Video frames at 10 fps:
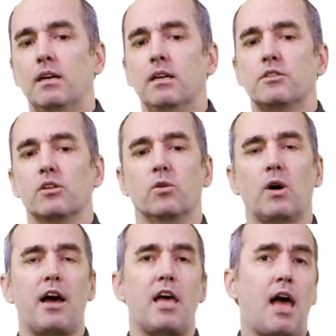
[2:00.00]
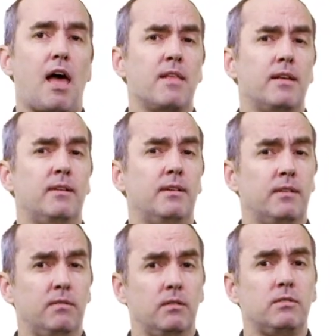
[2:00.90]
So
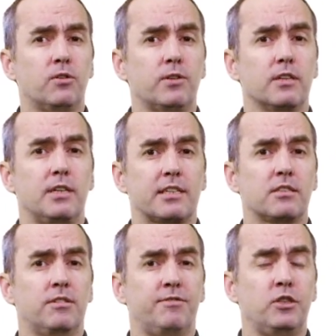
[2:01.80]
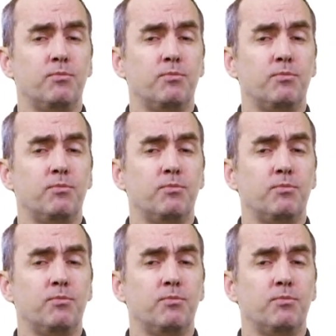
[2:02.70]
during the next few